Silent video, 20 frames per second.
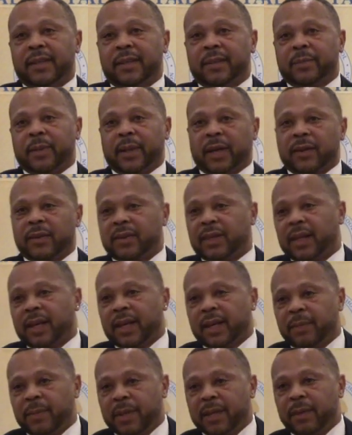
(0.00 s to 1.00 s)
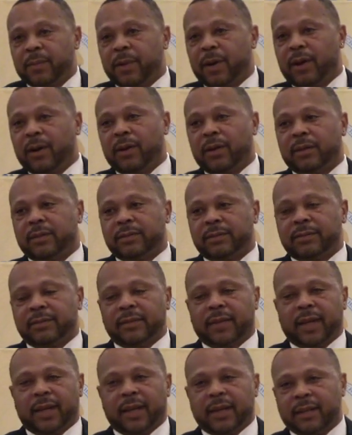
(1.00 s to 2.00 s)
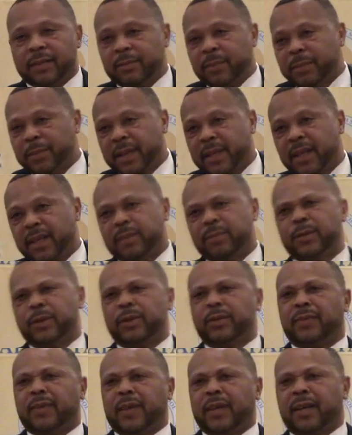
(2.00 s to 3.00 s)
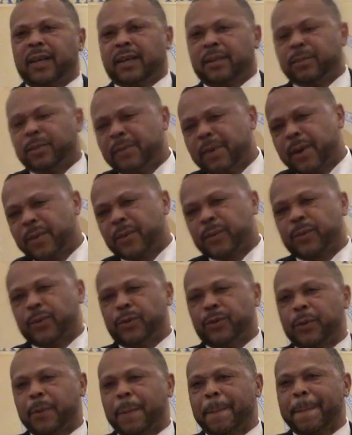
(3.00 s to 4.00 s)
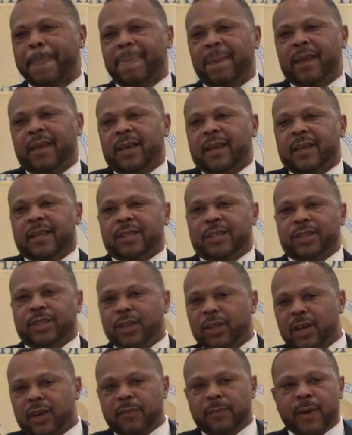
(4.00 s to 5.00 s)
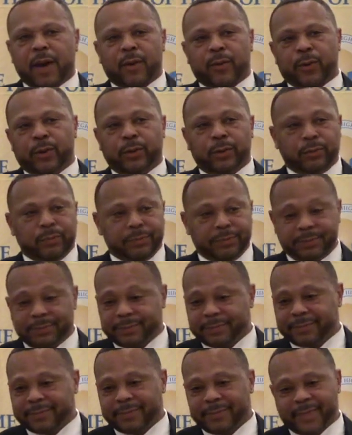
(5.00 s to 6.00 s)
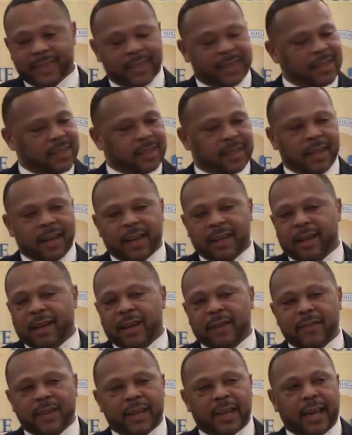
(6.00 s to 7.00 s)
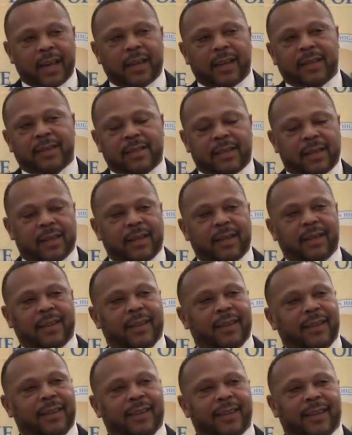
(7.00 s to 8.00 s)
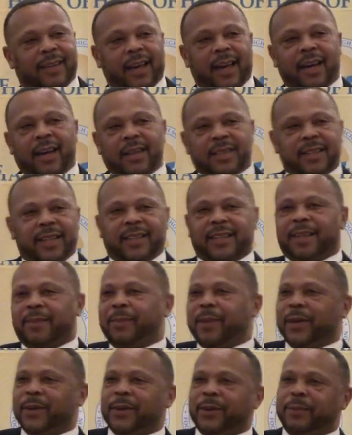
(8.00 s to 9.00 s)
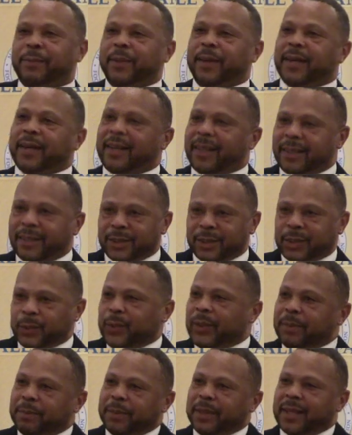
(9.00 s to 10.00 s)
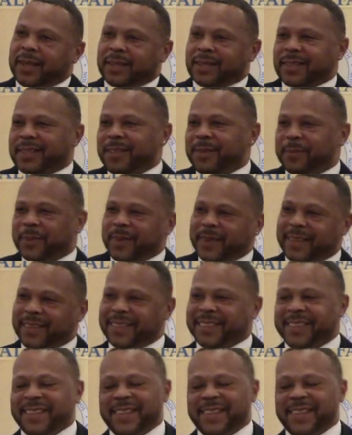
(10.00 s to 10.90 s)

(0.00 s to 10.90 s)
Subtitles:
but everything had to become a halt. My mother had to move in, move out of my room. She took over my room. She stayed in there every night. I said, God, she had that big old bed, I had a little twin bed I sleep in.